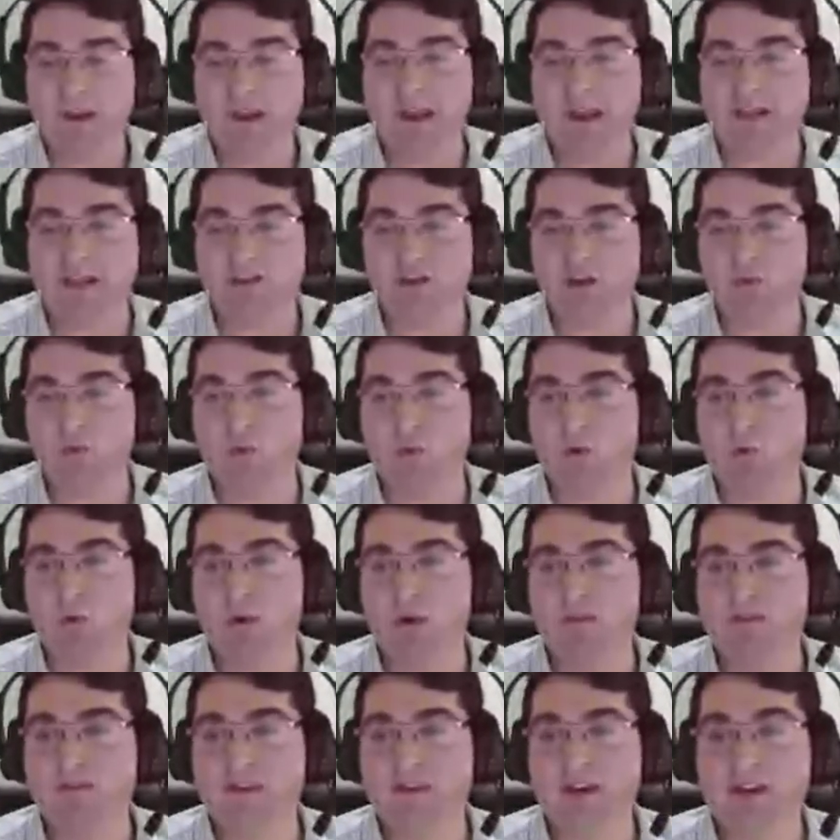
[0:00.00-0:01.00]
And so what
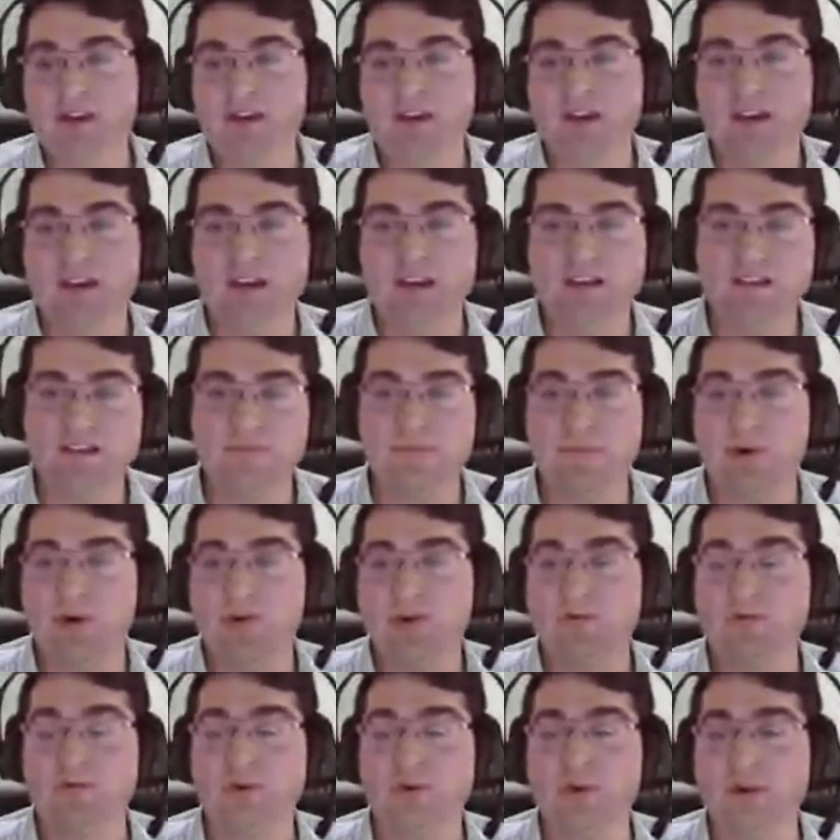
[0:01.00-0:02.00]
we've done is by
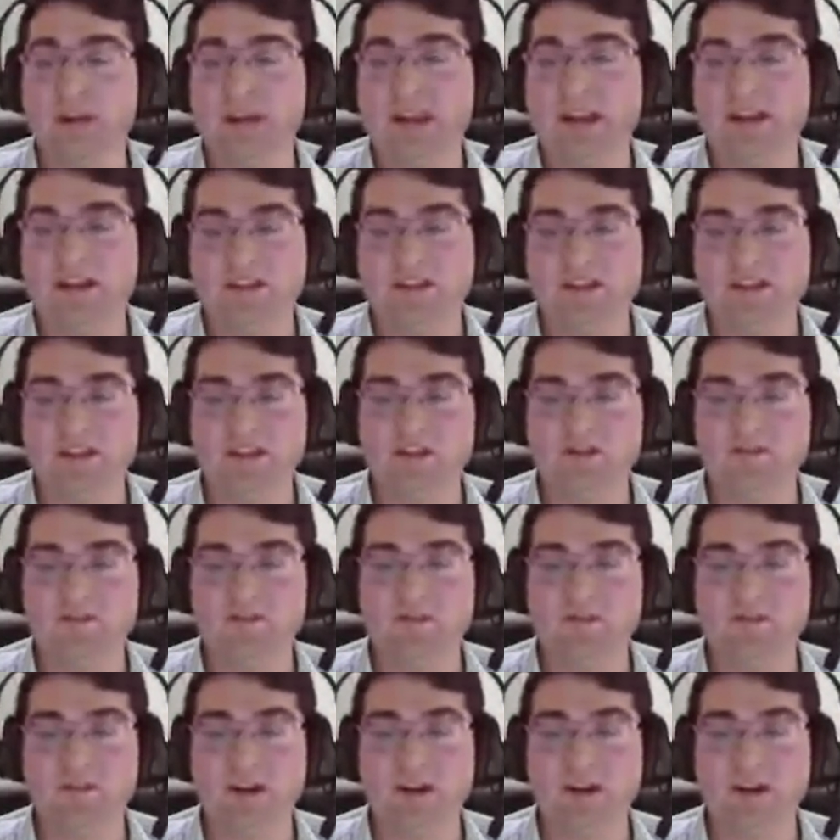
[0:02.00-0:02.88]
deploying our system,